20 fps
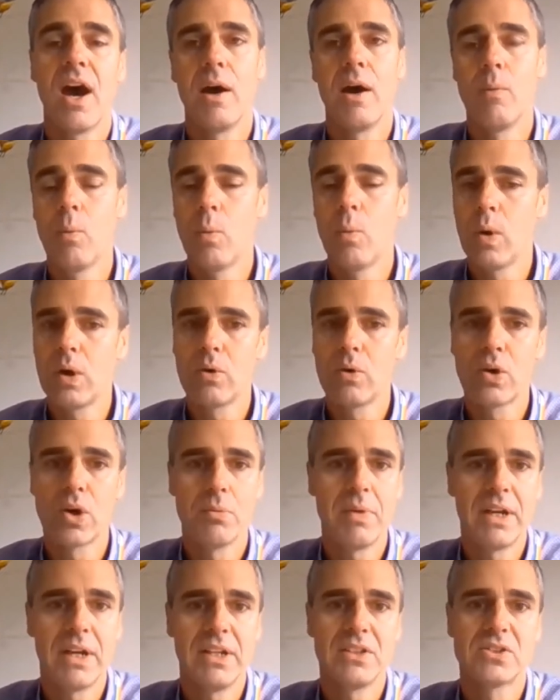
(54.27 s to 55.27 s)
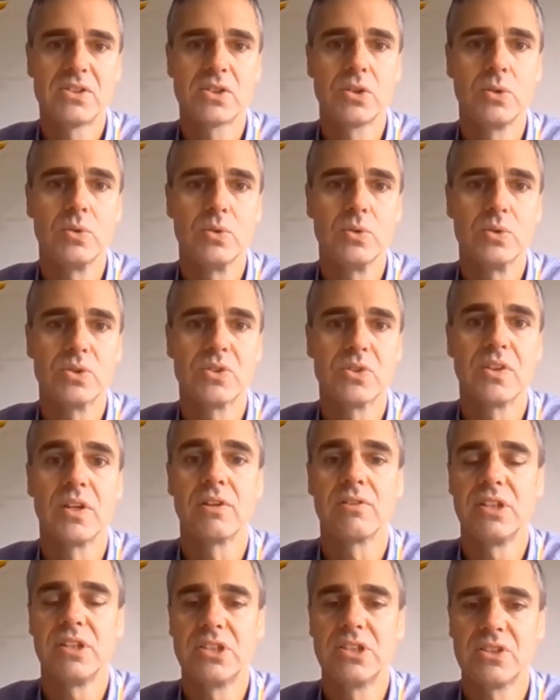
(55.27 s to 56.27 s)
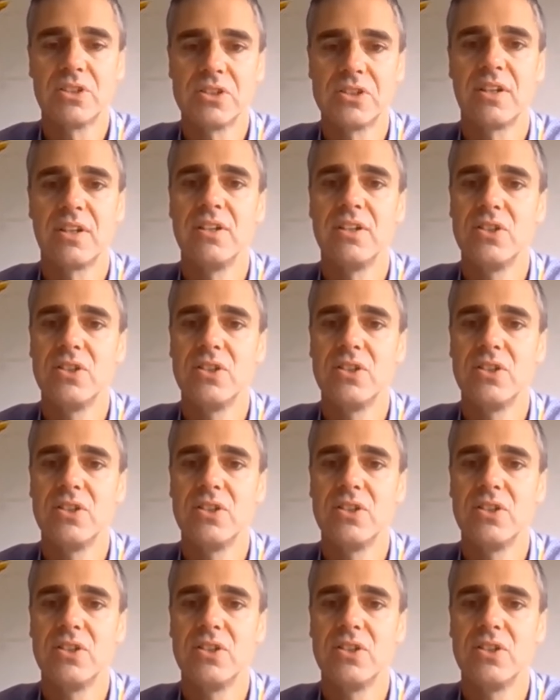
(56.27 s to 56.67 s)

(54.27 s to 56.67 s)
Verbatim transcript: and welcome any schools that are interested